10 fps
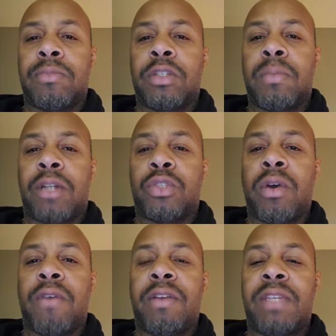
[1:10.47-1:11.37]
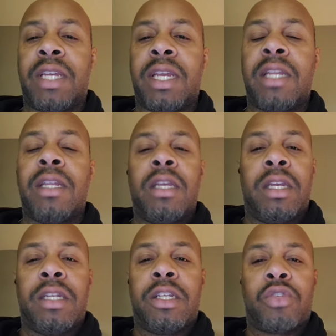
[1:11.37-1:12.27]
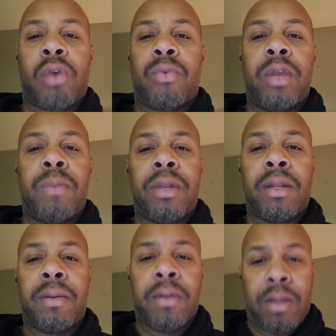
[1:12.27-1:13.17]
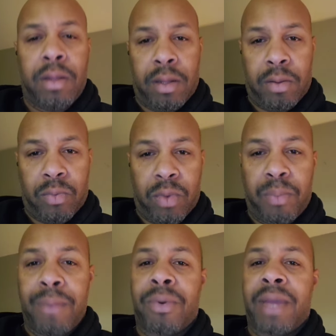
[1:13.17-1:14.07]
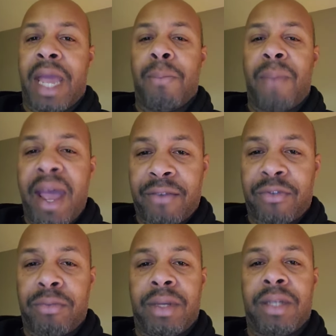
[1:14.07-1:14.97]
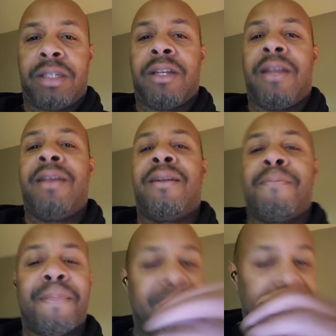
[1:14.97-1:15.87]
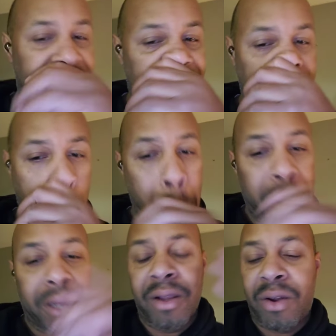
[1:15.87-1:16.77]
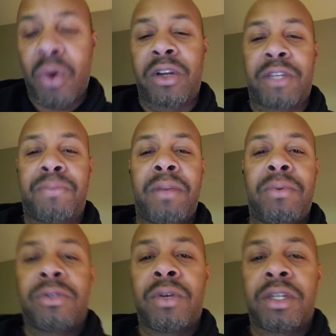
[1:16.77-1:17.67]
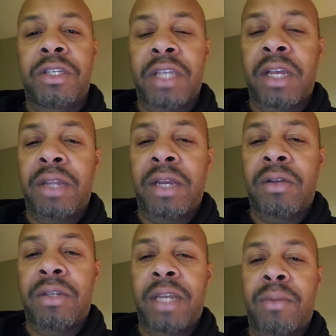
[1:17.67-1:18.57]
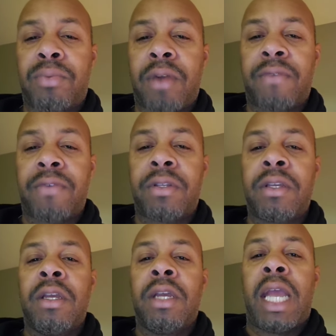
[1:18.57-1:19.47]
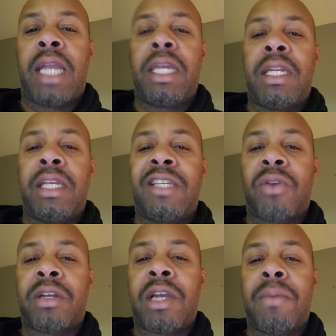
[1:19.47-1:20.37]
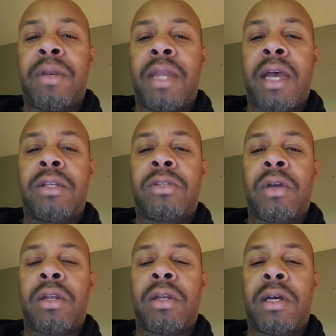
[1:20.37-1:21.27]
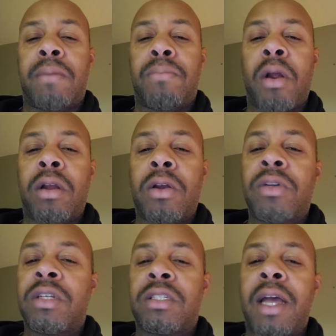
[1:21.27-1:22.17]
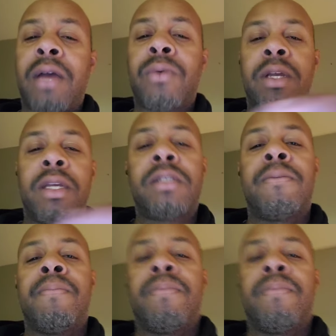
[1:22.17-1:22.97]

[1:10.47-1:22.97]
about 12:15. It just started ripping. When people came back from lunch, then of course people's going to sell. They're going to take their profits, and then it started coming down, started barcoding sideways,